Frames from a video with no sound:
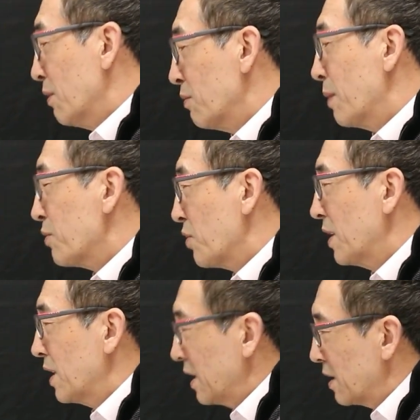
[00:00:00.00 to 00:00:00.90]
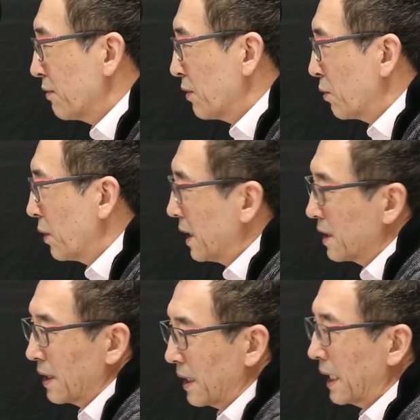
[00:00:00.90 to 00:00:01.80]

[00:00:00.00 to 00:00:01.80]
represent it in different ways, and